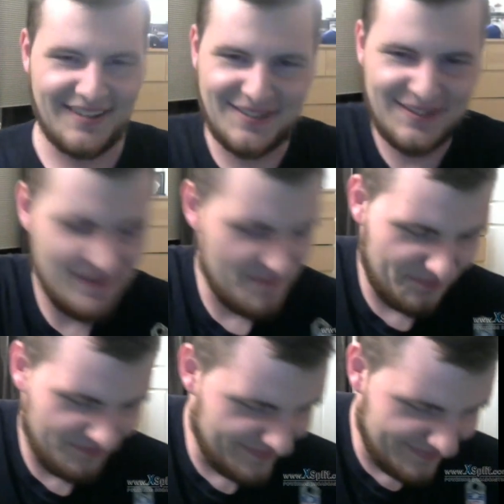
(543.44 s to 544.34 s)

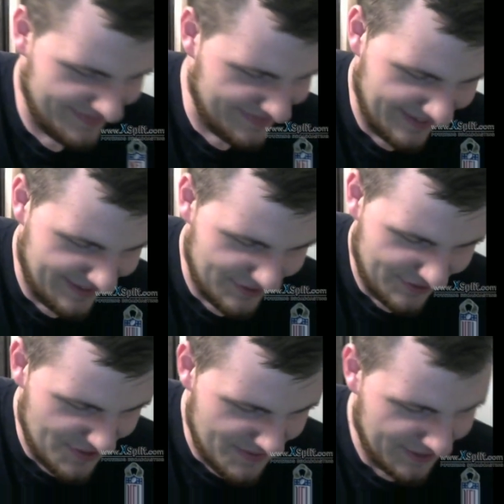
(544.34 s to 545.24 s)

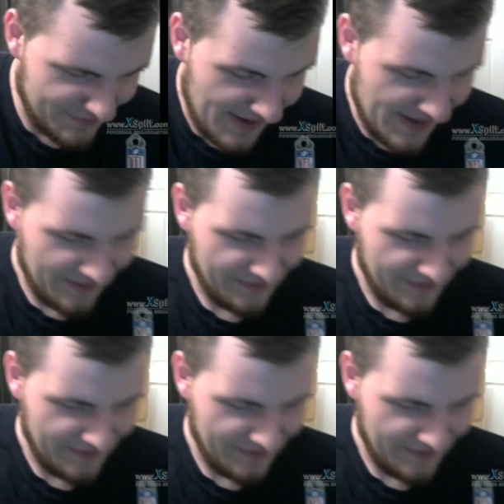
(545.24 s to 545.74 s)
just too much fun.